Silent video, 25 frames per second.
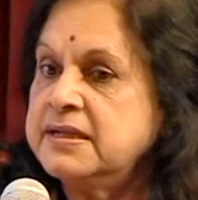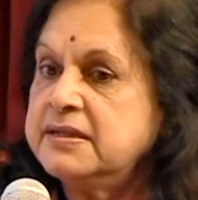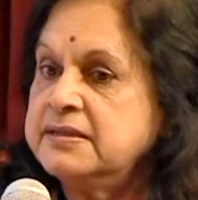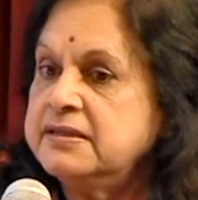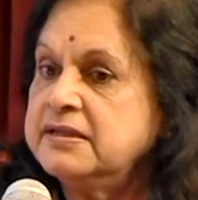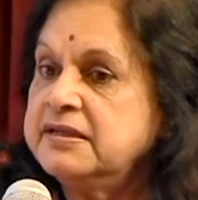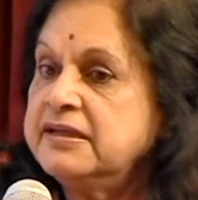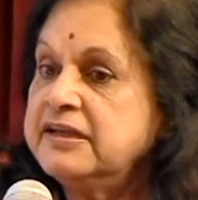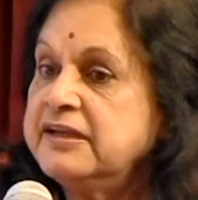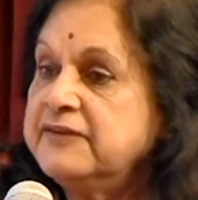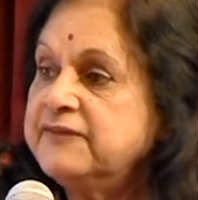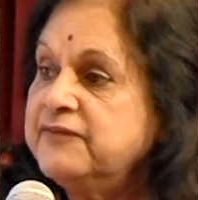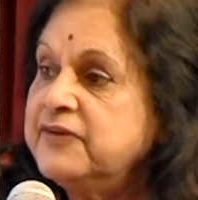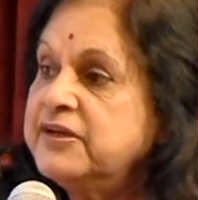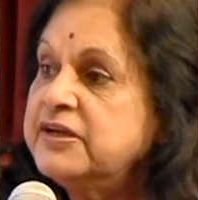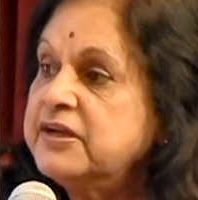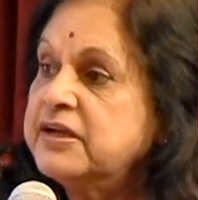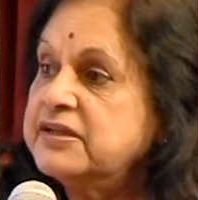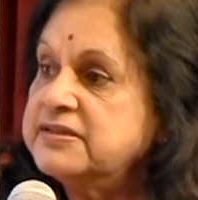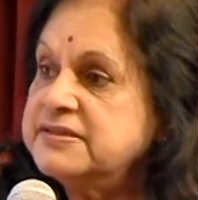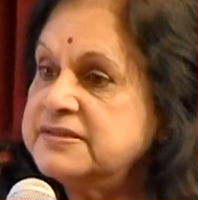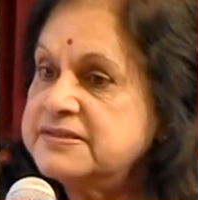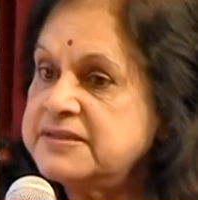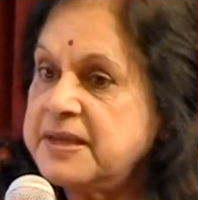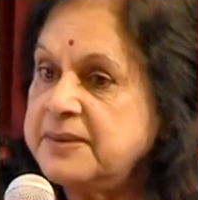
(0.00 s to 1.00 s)
the liquid
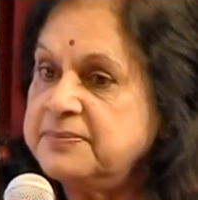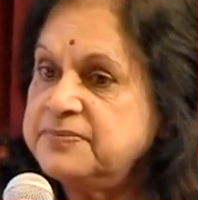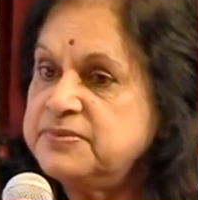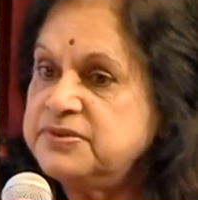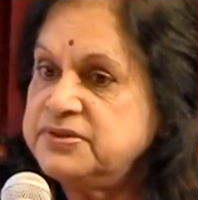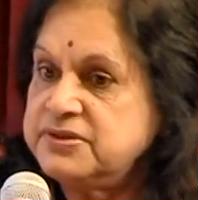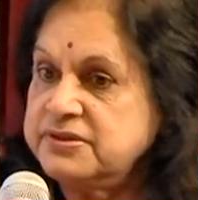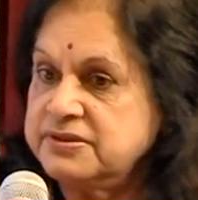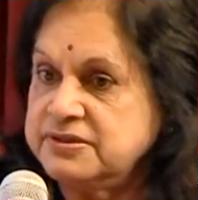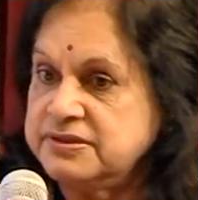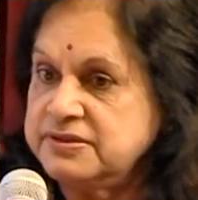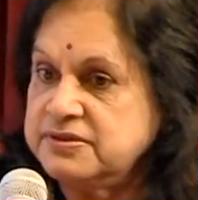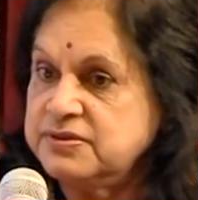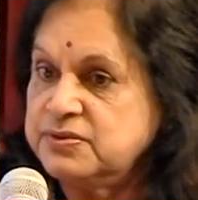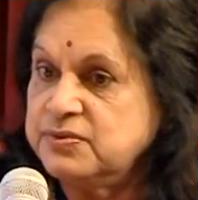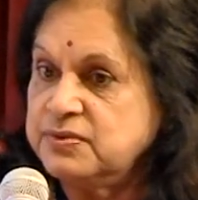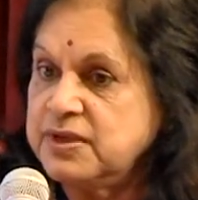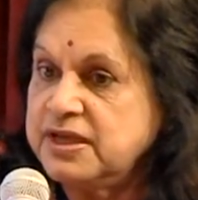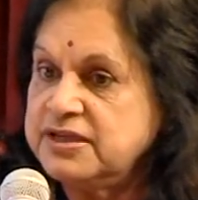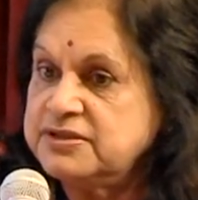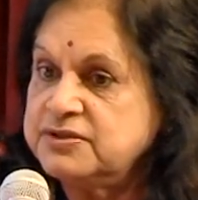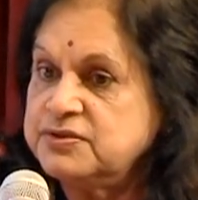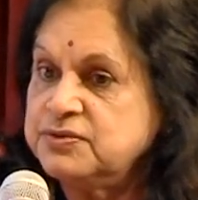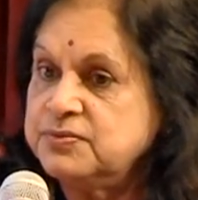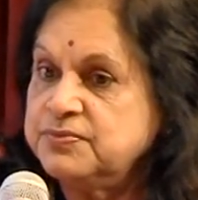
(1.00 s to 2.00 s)
consumption so
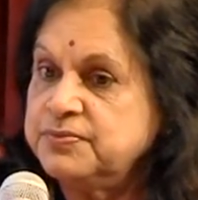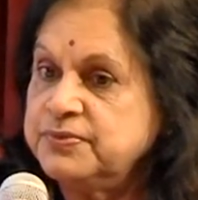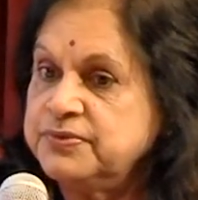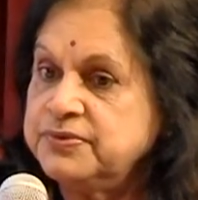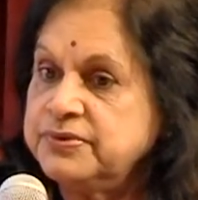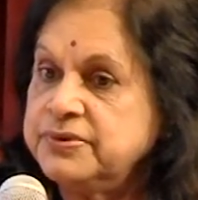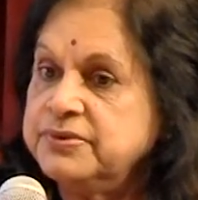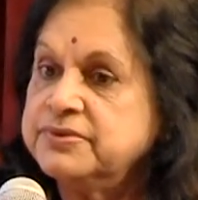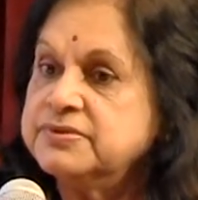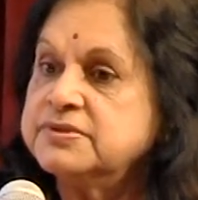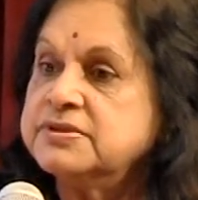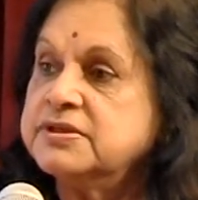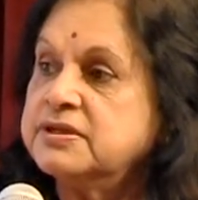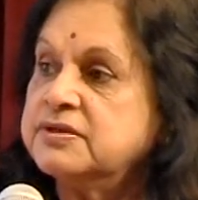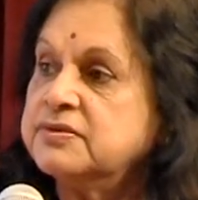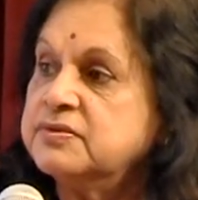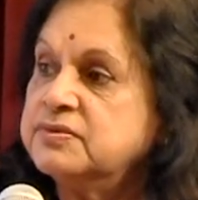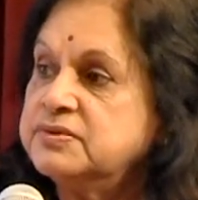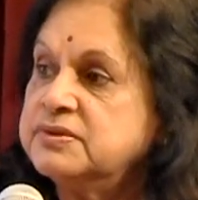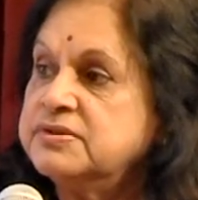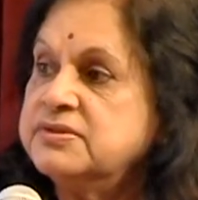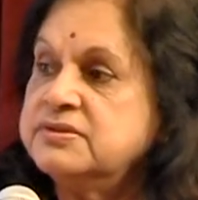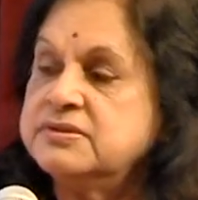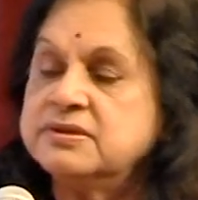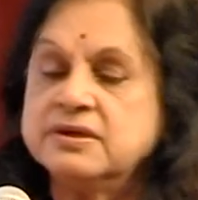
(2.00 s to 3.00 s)
as to produce a
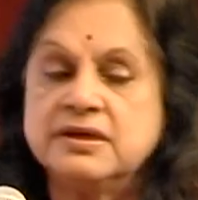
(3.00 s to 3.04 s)
good,